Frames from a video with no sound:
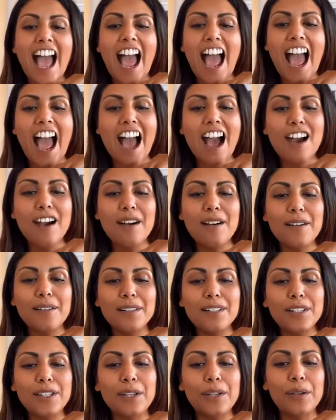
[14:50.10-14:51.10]

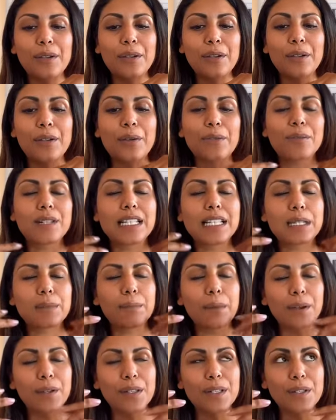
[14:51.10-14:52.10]
how to
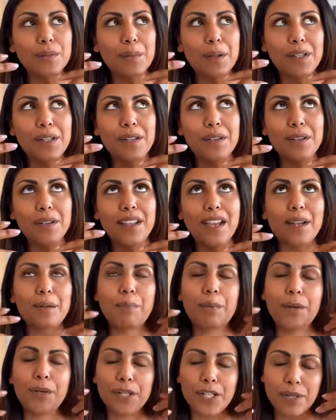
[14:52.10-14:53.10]
respond when you get
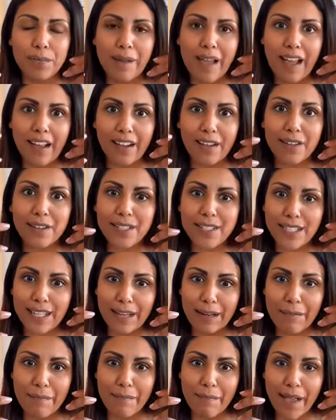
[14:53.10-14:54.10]
pushback on
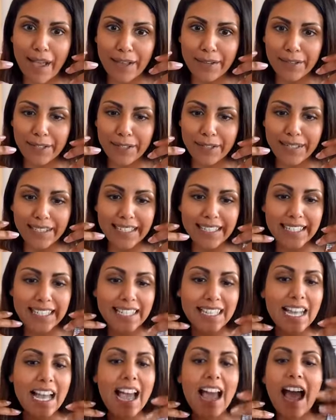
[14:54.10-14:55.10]
certain
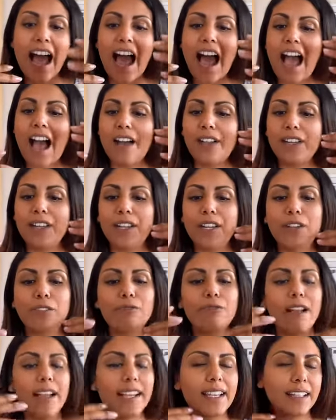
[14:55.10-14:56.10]
boundaries, how you can
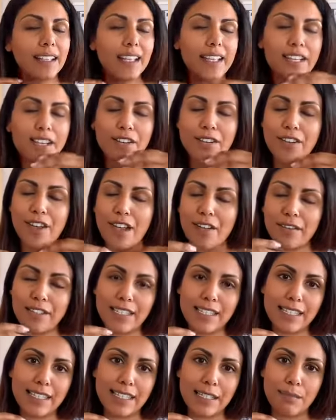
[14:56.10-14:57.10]
regulate your
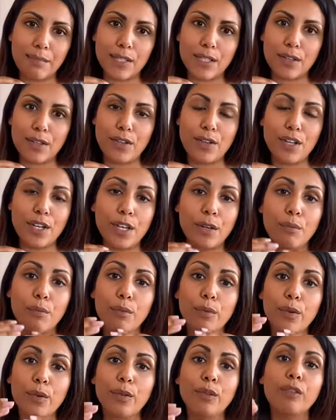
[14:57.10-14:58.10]
nervous system so you can
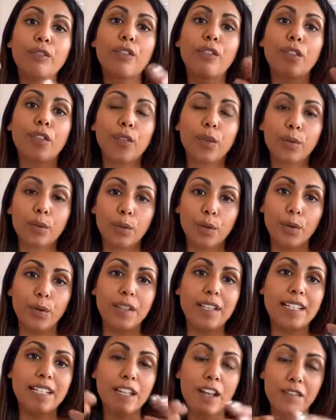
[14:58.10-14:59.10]
move through
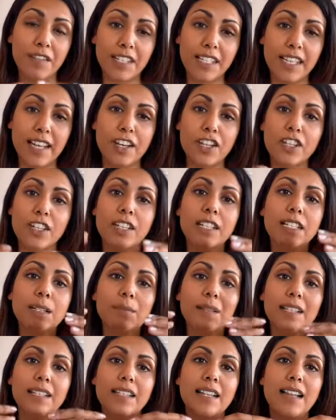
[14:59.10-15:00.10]
these conversations
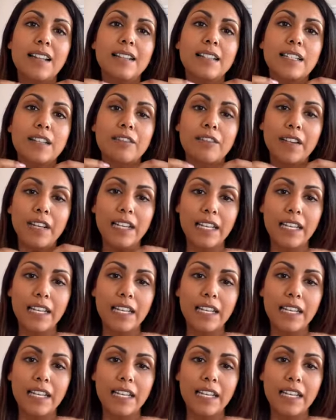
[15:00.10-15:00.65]
with a sense of